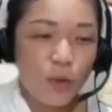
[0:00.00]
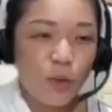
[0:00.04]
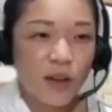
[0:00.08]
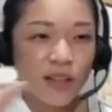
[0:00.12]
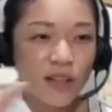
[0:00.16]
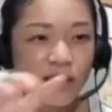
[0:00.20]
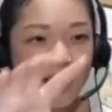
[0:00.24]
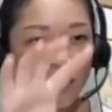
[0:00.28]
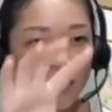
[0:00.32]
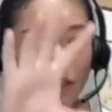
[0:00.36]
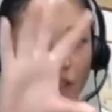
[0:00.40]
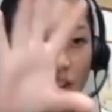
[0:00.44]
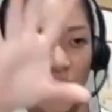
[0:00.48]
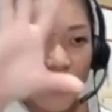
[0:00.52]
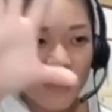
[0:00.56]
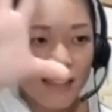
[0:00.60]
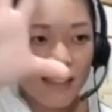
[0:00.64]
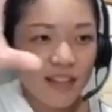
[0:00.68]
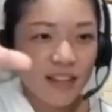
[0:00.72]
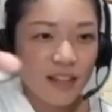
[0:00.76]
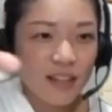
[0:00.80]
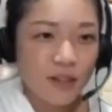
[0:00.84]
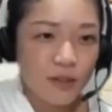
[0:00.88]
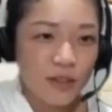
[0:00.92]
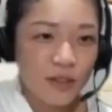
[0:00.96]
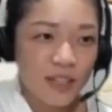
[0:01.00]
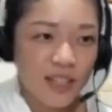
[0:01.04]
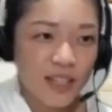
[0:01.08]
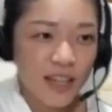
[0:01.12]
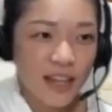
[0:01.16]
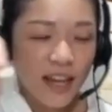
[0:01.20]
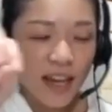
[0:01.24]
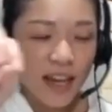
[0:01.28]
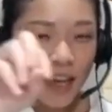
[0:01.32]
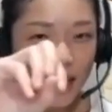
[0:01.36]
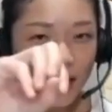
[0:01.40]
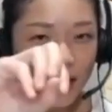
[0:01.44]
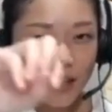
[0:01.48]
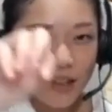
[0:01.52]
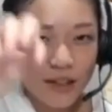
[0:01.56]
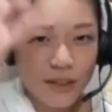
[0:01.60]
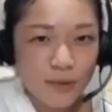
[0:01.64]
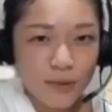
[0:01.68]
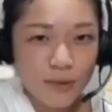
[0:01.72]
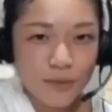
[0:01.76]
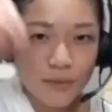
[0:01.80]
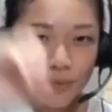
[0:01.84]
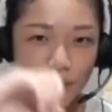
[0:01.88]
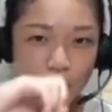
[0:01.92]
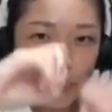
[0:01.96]
was the
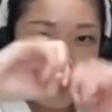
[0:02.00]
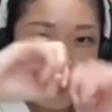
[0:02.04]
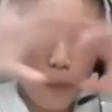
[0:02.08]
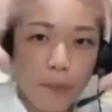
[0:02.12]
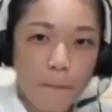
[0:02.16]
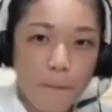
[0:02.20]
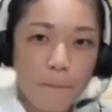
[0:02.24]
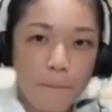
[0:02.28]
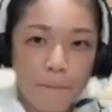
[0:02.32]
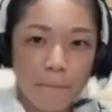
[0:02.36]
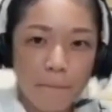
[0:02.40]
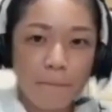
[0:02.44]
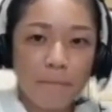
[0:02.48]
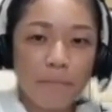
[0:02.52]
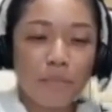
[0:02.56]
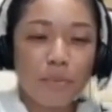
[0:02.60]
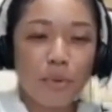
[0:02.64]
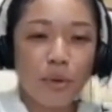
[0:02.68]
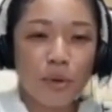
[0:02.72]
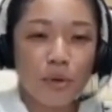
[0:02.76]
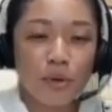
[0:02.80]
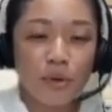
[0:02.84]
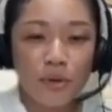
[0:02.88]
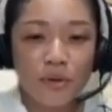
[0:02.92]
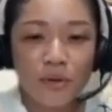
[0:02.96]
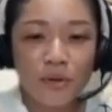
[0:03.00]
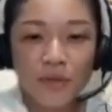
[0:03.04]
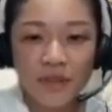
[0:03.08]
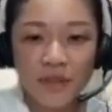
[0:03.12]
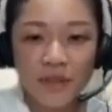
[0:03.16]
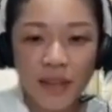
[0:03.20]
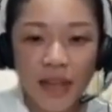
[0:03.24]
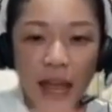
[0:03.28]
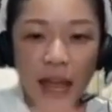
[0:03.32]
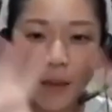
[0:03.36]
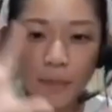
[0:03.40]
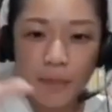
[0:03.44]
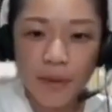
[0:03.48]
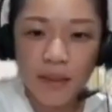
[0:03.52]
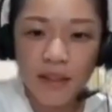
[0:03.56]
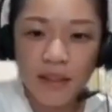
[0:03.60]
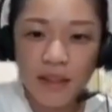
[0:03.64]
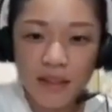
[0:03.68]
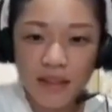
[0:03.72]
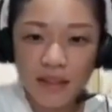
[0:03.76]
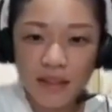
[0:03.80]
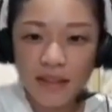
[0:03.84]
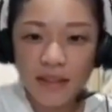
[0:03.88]
resolution that happened.